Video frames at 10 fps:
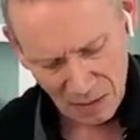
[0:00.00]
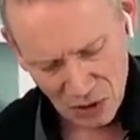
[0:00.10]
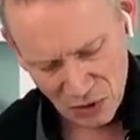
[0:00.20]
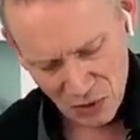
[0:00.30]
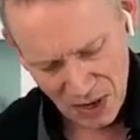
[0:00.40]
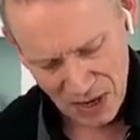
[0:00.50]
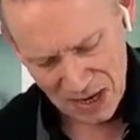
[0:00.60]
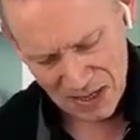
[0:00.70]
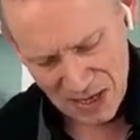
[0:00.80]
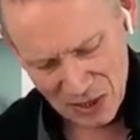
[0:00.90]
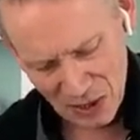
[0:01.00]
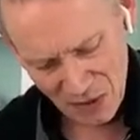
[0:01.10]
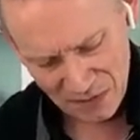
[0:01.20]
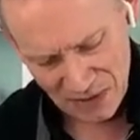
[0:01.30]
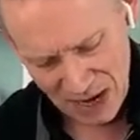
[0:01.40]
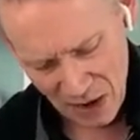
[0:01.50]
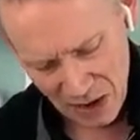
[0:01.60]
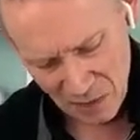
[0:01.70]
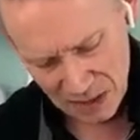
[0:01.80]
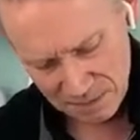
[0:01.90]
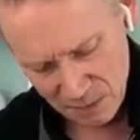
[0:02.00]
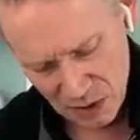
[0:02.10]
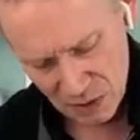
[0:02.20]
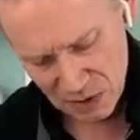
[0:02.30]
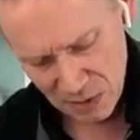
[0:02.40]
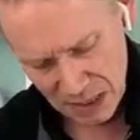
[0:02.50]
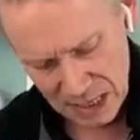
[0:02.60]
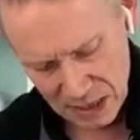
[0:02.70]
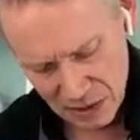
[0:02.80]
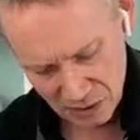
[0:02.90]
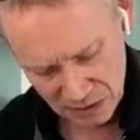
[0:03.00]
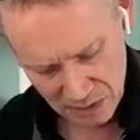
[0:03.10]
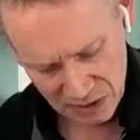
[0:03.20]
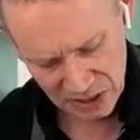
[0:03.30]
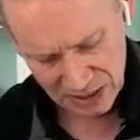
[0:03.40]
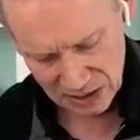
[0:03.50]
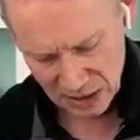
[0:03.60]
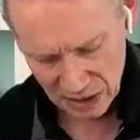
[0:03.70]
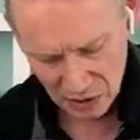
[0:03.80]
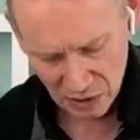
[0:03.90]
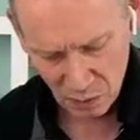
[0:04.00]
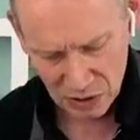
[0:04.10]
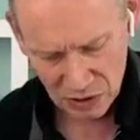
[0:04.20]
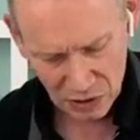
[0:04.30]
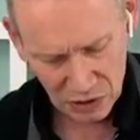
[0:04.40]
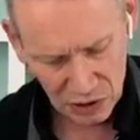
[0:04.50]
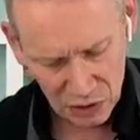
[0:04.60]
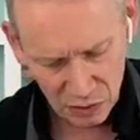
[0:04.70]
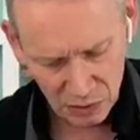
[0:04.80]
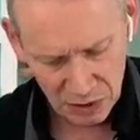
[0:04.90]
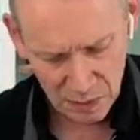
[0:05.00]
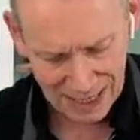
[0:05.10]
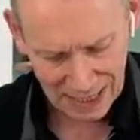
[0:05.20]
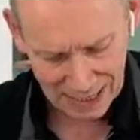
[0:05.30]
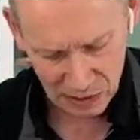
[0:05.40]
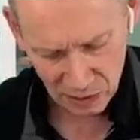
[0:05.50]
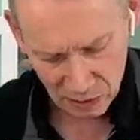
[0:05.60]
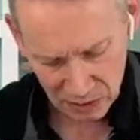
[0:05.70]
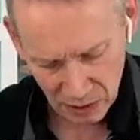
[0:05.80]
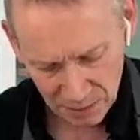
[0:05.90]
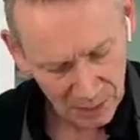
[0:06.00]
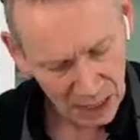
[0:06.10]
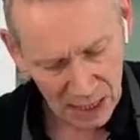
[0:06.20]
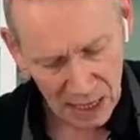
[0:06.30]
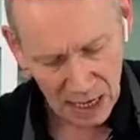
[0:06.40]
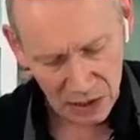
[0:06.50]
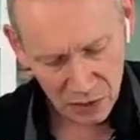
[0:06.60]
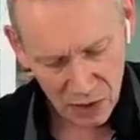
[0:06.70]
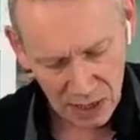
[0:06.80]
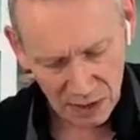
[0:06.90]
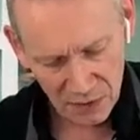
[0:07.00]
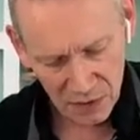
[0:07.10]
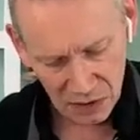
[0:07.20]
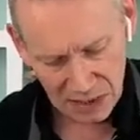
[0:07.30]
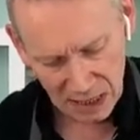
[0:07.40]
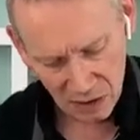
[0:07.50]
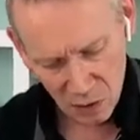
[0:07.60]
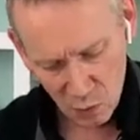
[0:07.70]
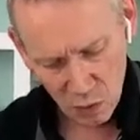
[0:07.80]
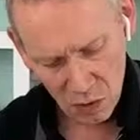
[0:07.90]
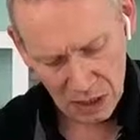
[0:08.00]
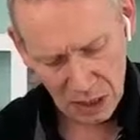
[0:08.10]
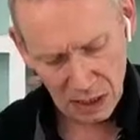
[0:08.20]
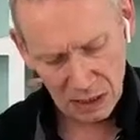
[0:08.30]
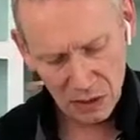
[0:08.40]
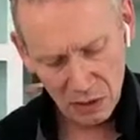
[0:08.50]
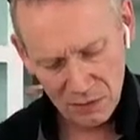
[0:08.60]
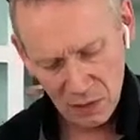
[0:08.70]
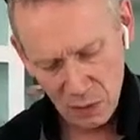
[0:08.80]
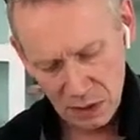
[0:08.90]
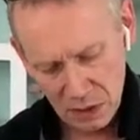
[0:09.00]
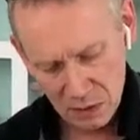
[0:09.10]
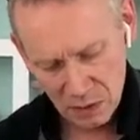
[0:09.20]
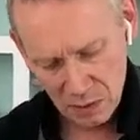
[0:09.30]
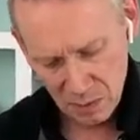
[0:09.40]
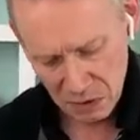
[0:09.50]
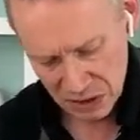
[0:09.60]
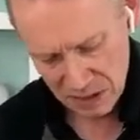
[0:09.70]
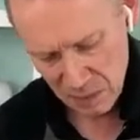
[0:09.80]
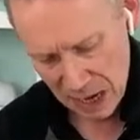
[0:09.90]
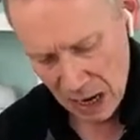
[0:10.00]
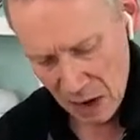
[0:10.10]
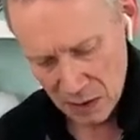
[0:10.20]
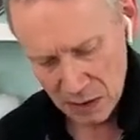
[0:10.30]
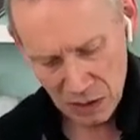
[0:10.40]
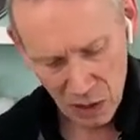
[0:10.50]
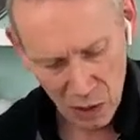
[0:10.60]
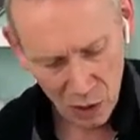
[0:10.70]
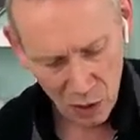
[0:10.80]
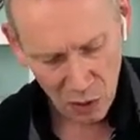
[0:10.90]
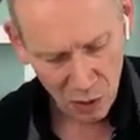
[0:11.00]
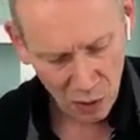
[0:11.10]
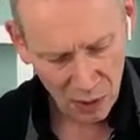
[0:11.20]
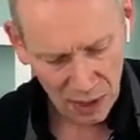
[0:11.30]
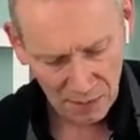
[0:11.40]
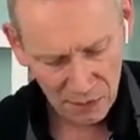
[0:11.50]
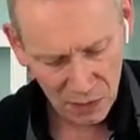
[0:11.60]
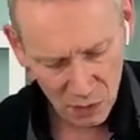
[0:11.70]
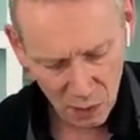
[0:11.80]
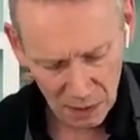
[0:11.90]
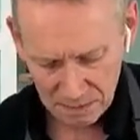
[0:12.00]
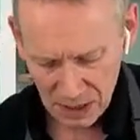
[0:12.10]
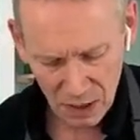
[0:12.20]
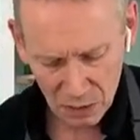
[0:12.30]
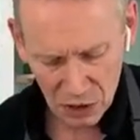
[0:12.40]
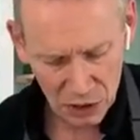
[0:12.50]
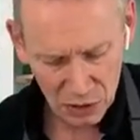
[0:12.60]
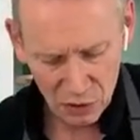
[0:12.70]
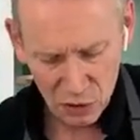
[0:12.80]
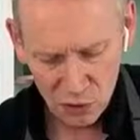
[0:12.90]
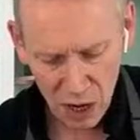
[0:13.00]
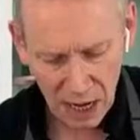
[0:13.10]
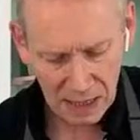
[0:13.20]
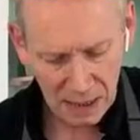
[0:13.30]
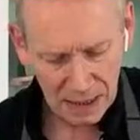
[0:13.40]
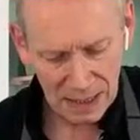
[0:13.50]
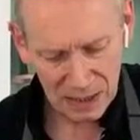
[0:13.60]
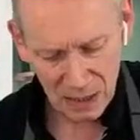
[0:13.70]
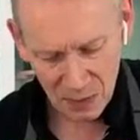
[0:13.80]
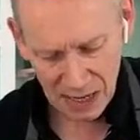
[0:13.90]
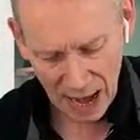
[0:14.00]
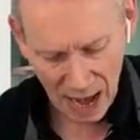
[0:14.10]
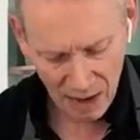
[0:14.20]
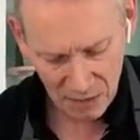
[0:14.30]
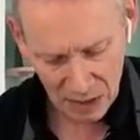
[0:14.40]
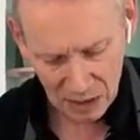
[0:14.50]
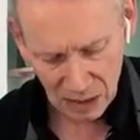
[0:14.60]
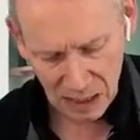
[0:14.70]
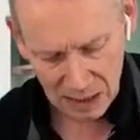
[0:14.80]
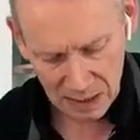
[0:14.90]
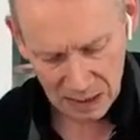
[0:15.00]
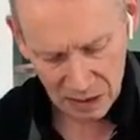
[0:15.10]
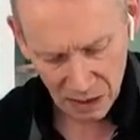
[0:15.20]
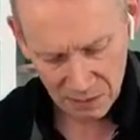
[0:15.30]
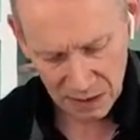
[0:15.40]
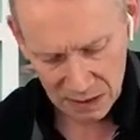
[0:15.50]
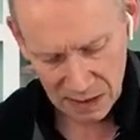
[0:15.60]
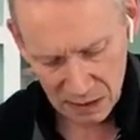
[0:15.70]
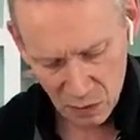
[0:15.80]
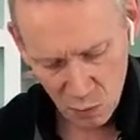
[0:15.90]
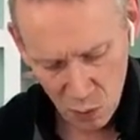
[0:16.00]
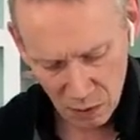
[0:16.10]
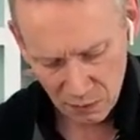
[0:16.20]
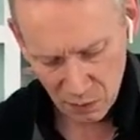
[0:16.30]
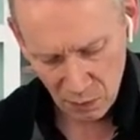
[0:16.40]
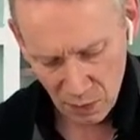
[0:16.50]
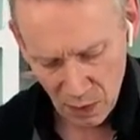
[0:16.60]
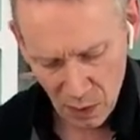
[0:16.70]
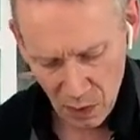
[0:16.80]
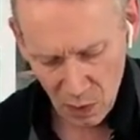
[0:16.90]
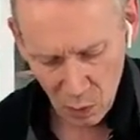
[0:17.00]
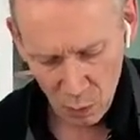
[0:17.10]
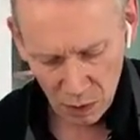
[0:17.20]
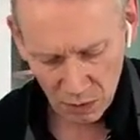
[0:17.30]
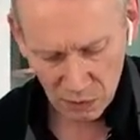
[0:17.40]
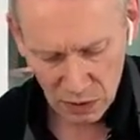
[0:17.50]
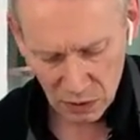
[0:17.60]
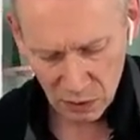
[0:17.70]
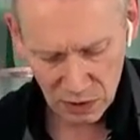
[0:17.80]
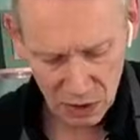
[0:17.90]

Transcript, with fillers: I'm just drying this off now, and we're using my heat tools, my Sizzix heat tool, which is a dual speed heat tool. So it's great if you've got delicate watercolors or if you want to use embossing powders or if you want to, you know, just dry something heavy like this up. It's, it's a wonderful, wonderful tool.